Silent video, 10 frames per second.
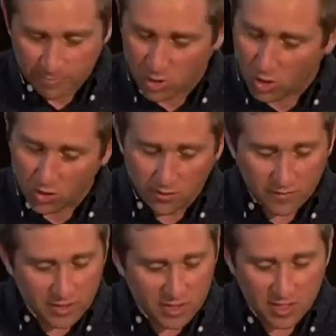But all of
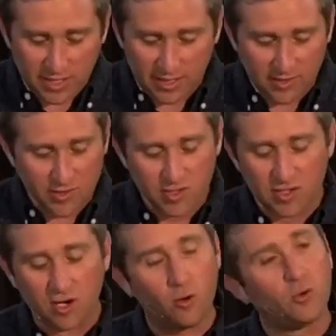these
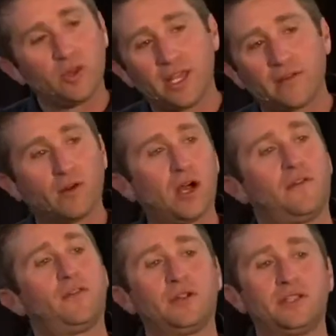things only ever
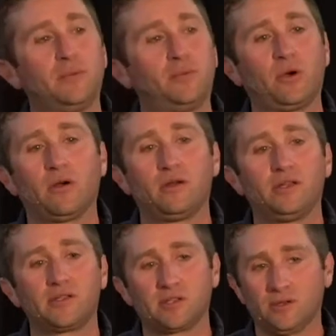offer a
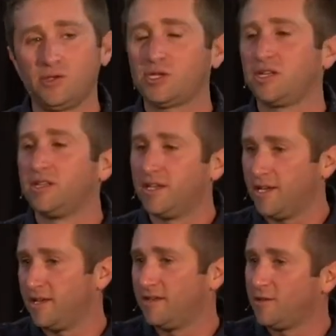temporary solution. In the
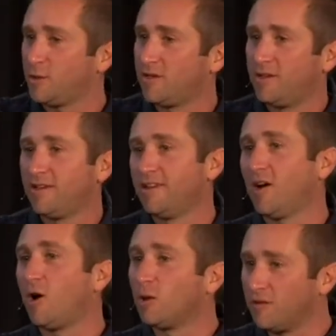end,
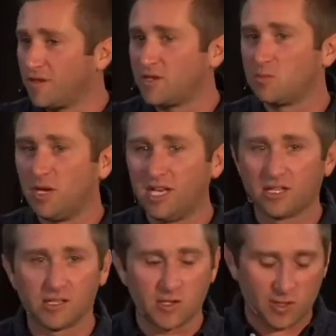all of it is
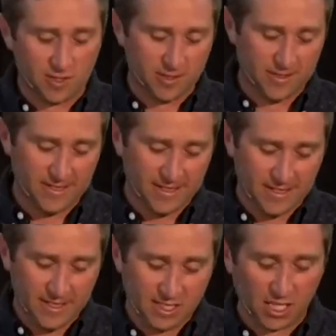meaningless.
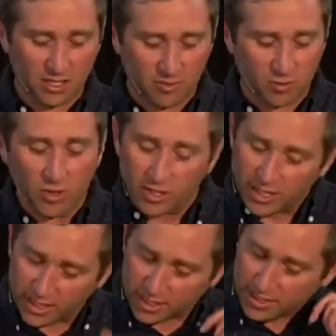Solomon wrote
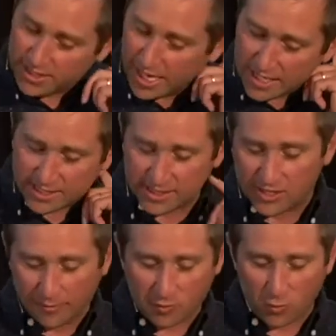it in Ecclesiastes
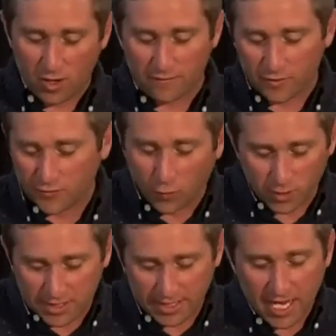chapter 1, verse
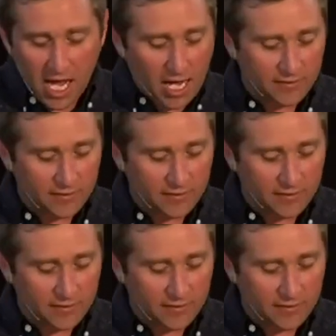14.